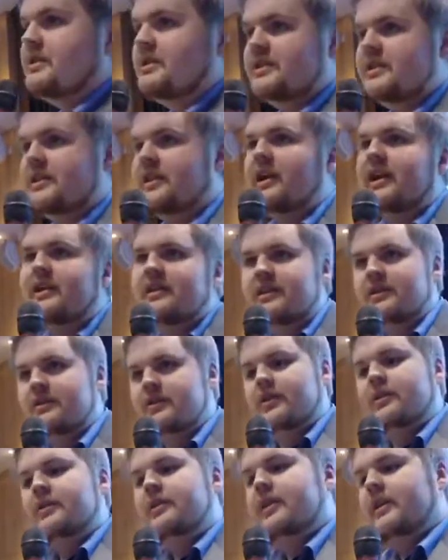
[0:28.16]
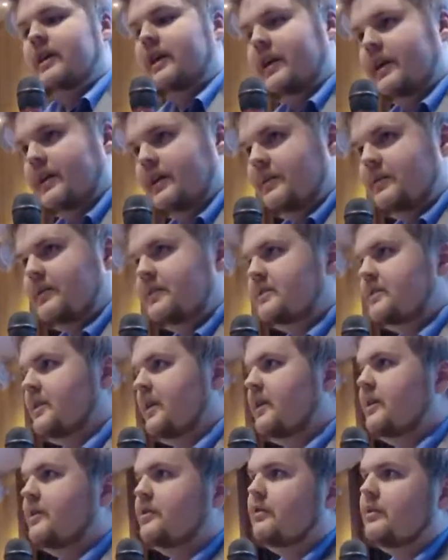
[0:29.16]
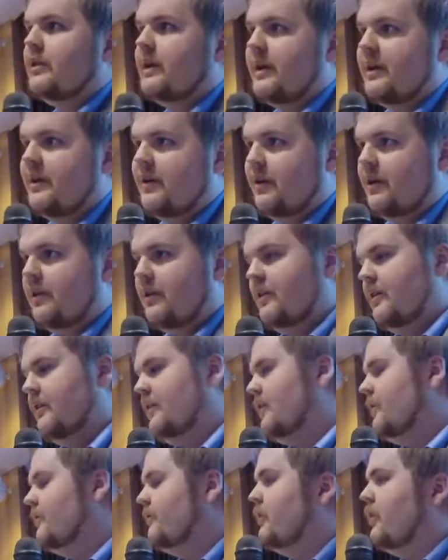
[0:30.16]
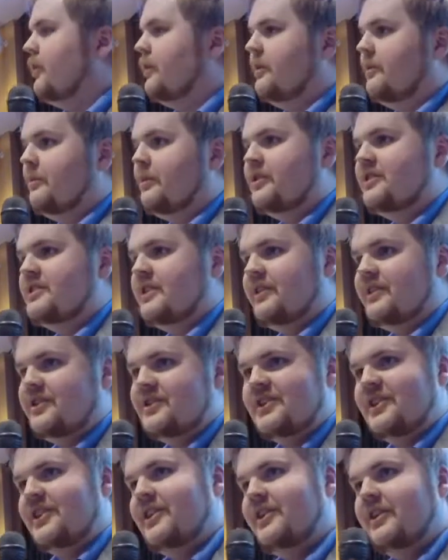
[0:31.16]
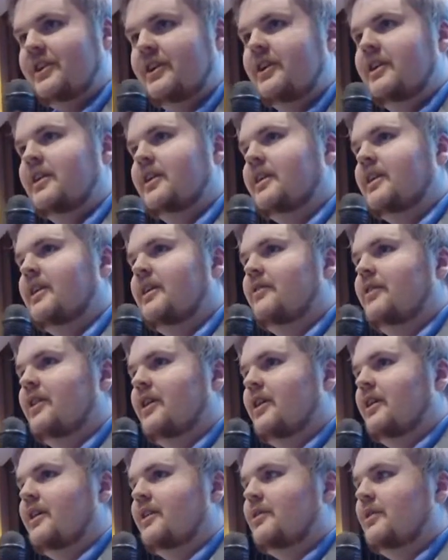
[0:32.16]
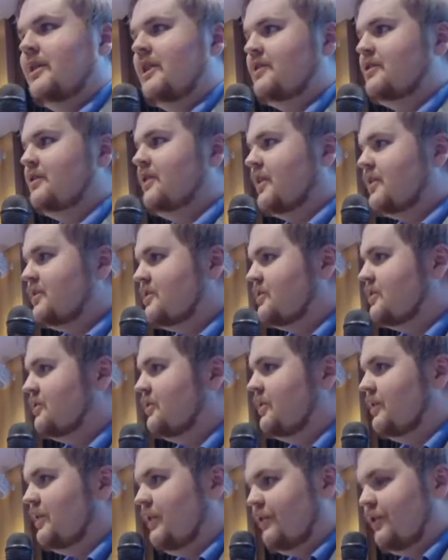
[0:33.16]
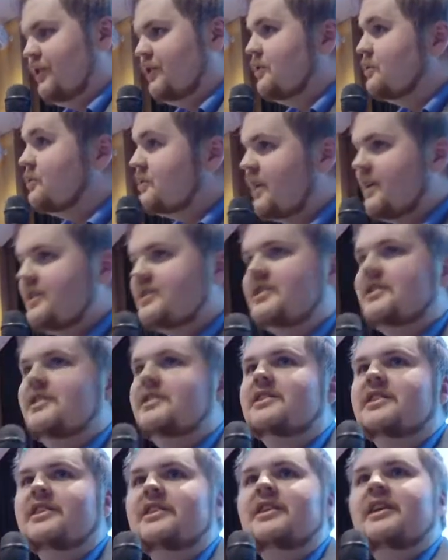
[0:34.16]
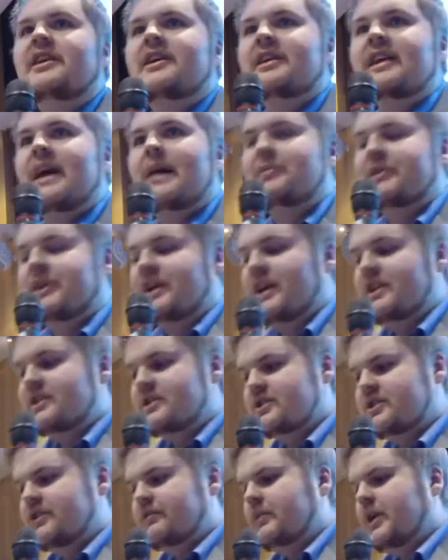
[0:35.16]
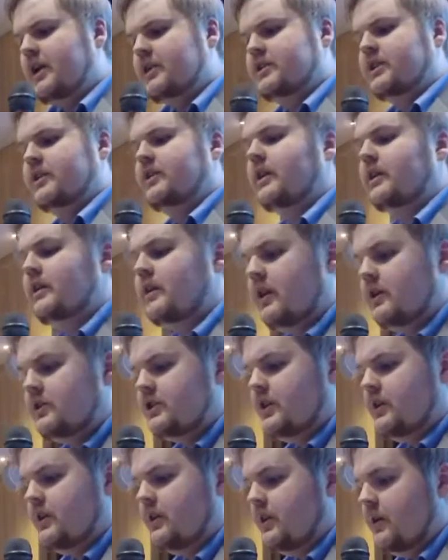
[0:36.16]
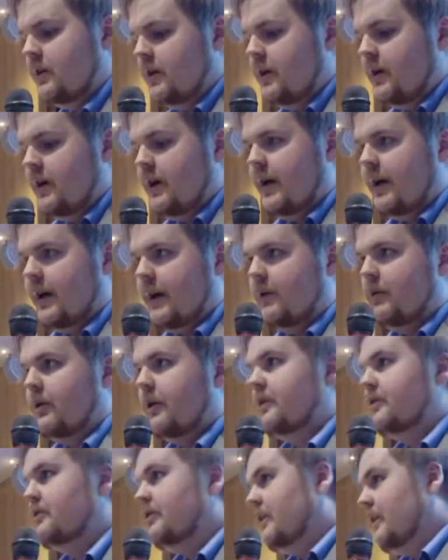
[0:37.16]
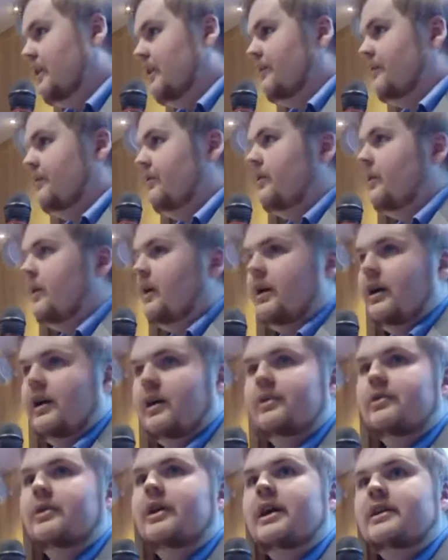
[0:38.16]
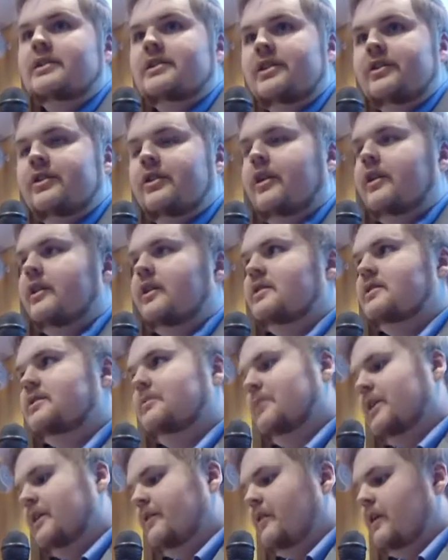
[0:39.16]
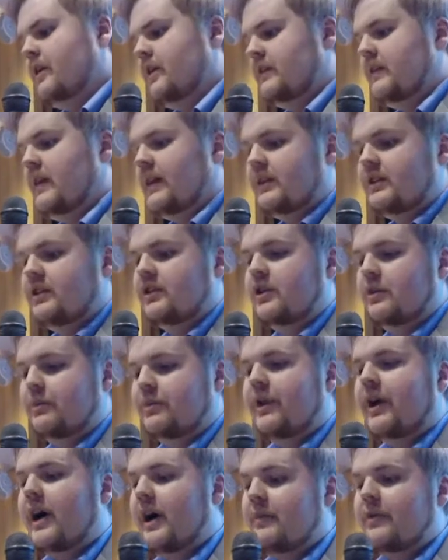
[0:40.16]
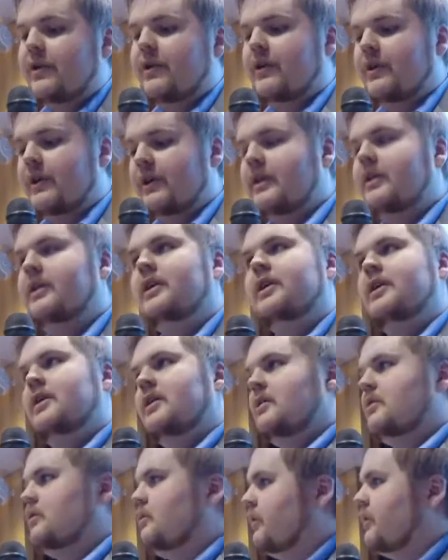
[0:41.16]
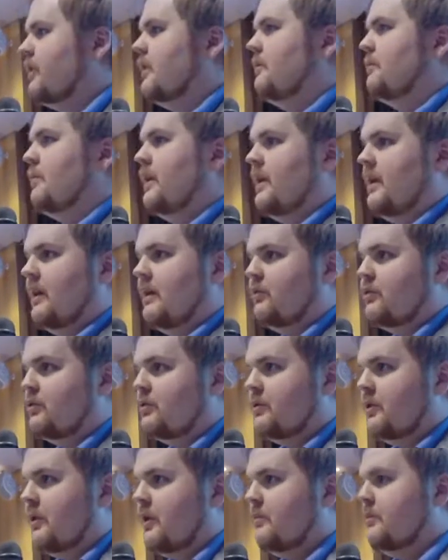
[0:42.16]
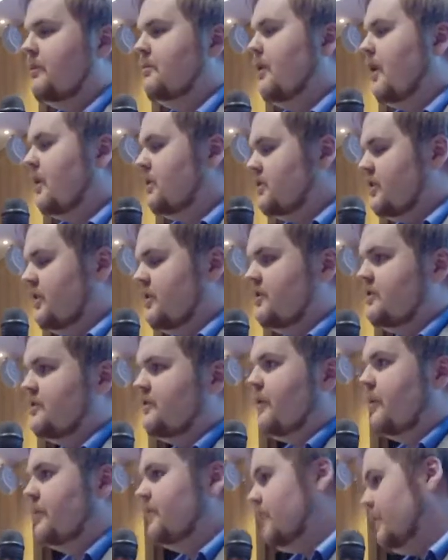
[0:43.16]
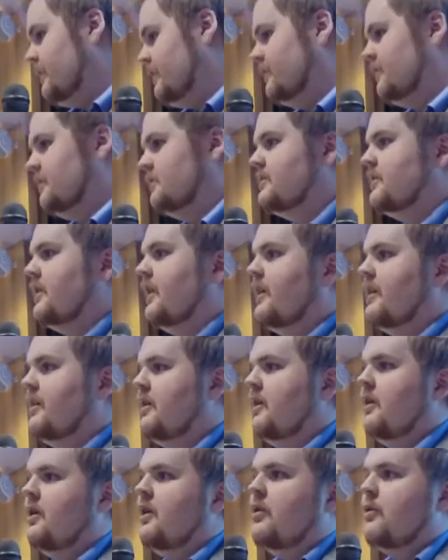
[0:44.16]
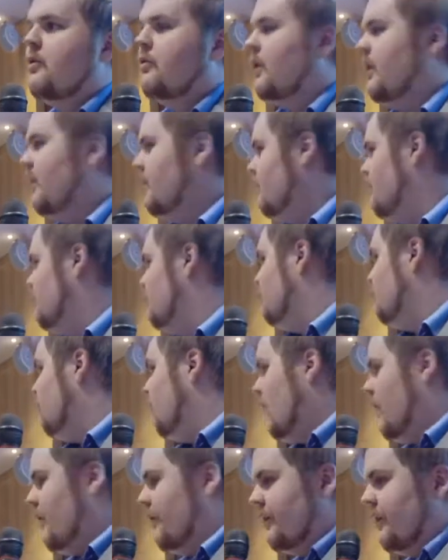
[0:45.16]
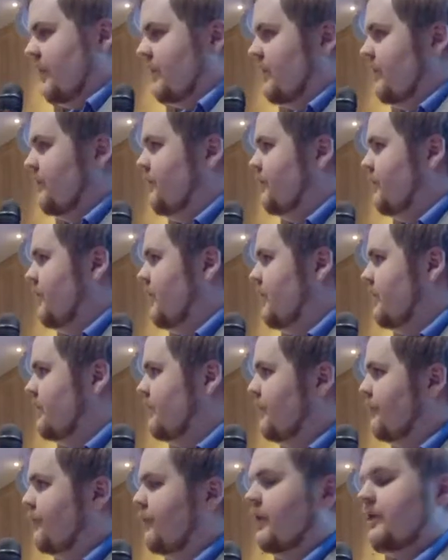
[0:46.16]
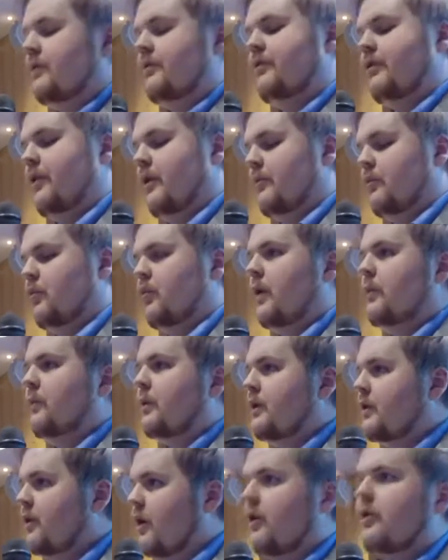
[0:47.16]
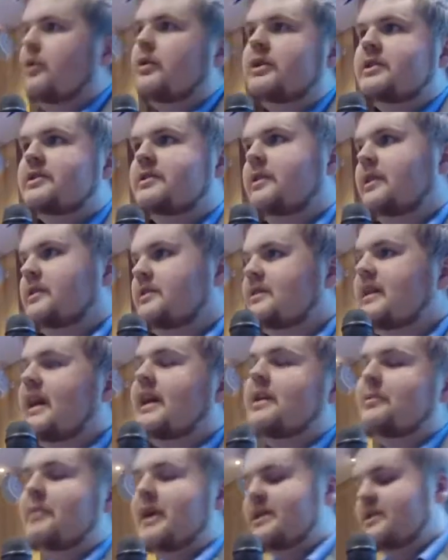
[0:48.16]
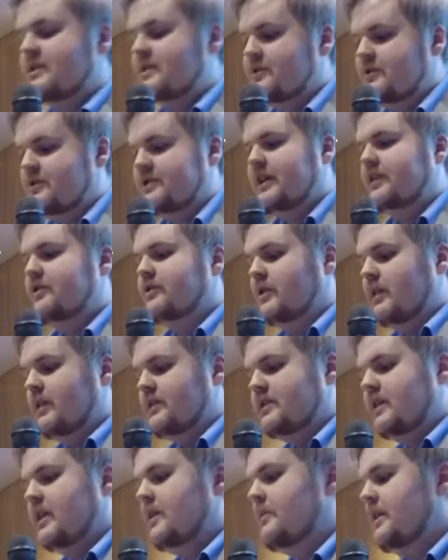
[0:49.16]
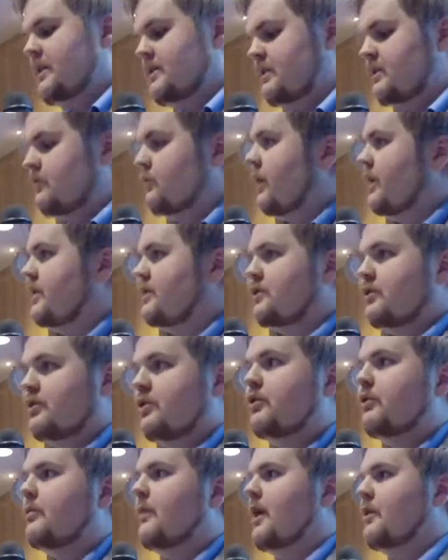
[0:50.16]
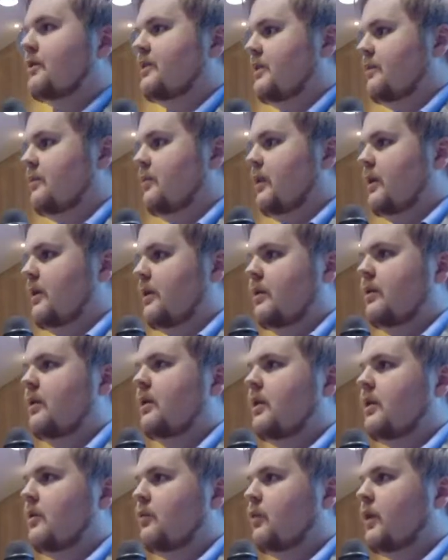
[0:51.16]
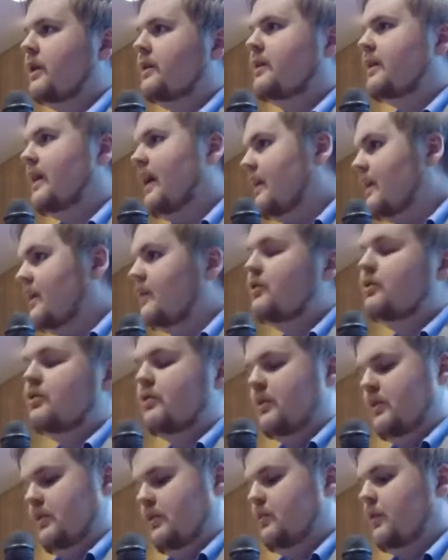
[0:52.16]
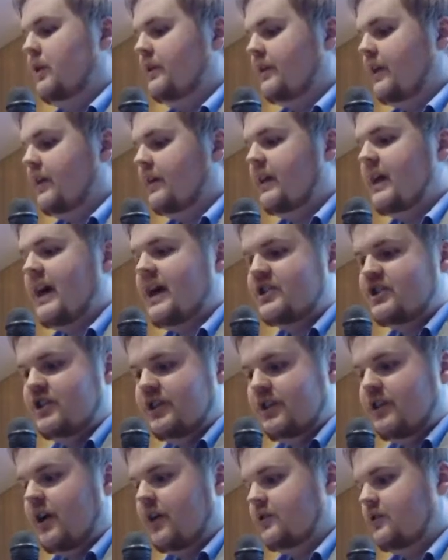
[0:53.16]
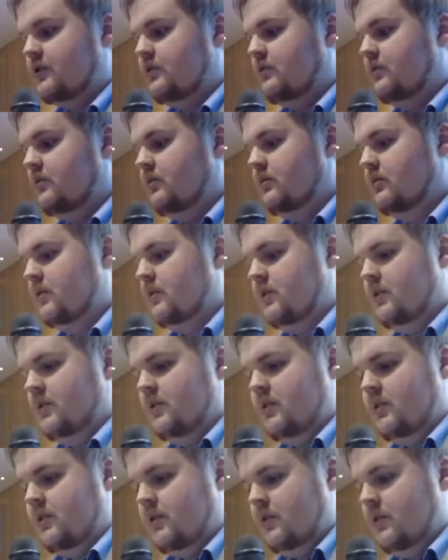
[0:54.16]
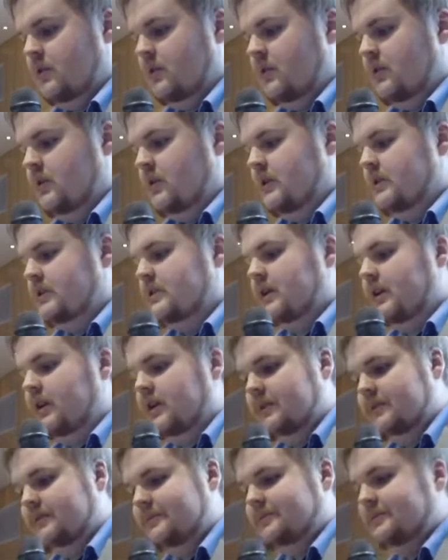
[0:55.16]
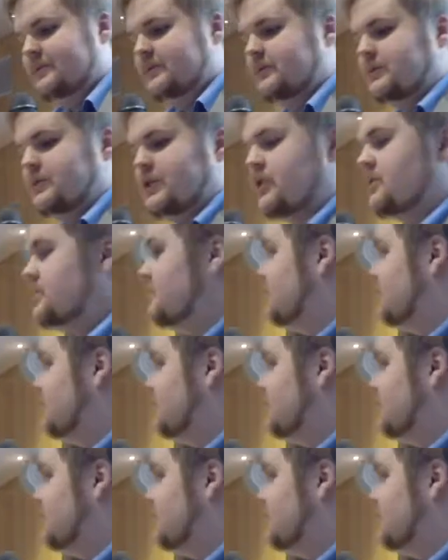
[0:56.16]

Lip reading: is a lightning talk, I decided to let a lot of the other presenters here give you an introduction to the different use cases and applications of blockchain technology. And I wanted to give you guys here in the audience a bit of a technical primer and looking a bit into the blockchains from a technical side. Well, how are they different from what we know as databases, centralized databases, and what is new about them, and what can they do and what can they actually not do. So just